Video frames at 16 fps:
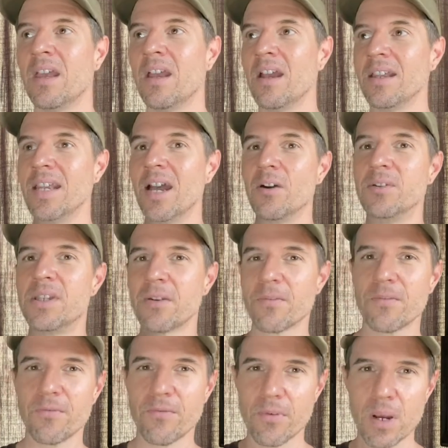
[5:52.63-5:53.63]
Now,
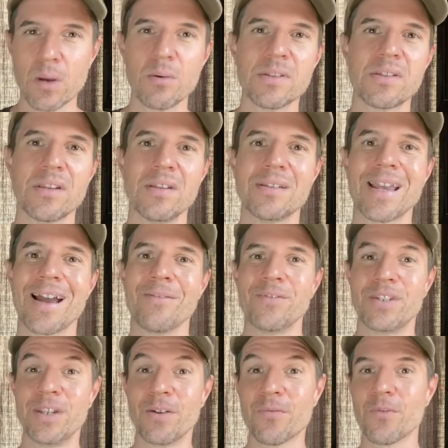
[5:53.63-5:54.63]
different frequencies have
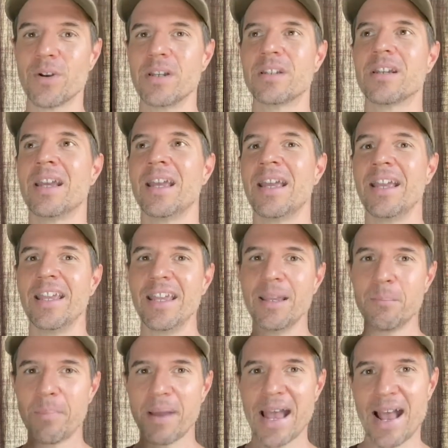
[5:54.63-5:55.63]
different
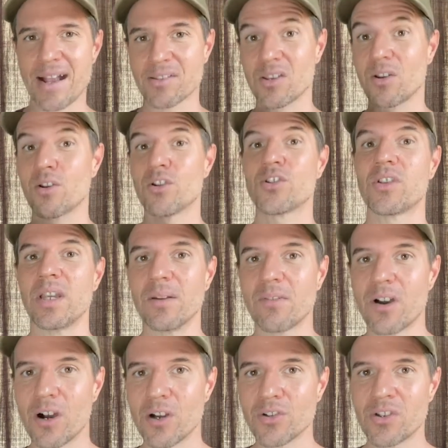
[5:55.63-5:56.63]
impacts on our state of
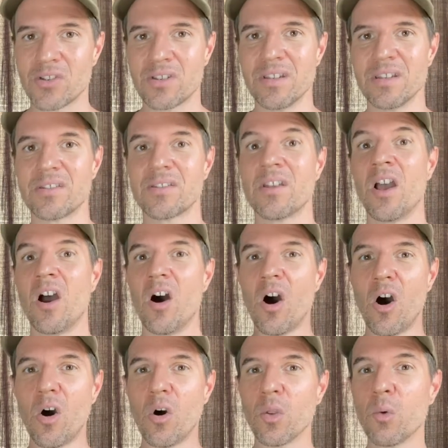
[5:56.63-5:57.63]
consciousness,
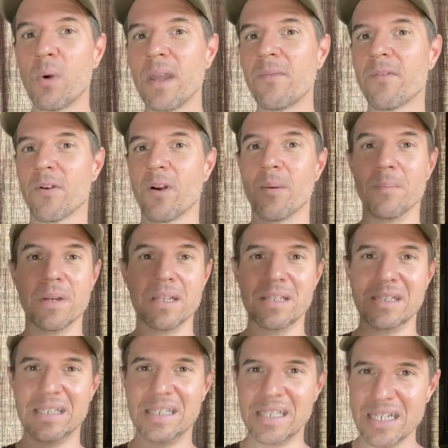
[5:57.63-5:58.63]
all the way from
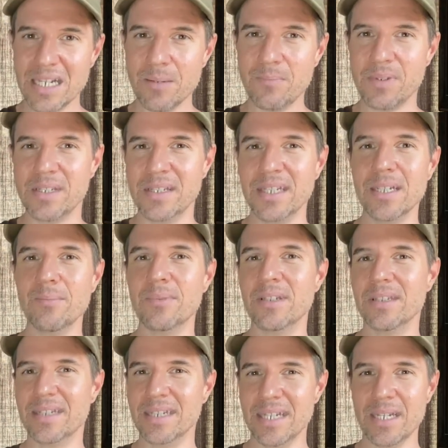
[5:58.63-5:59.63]
deep, deep,
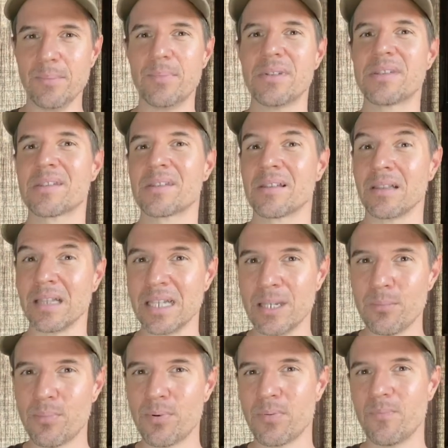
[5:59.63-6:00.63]
deep
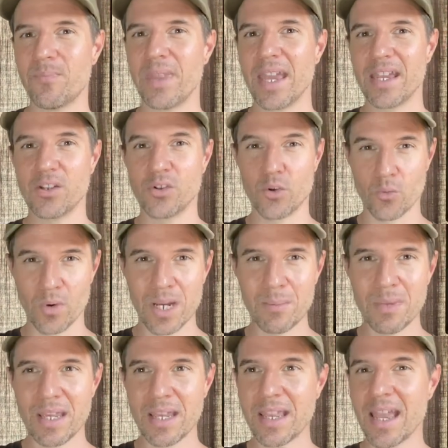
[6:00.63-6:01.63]
sleep and
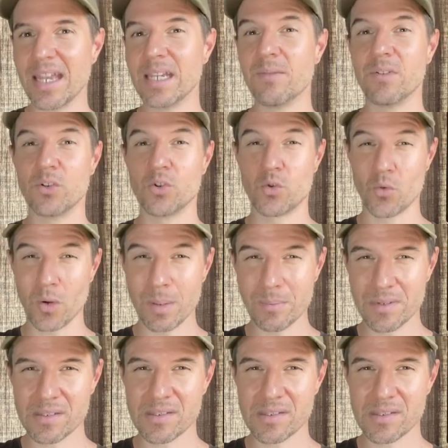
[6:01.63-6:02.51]
dreaming, and even dreamless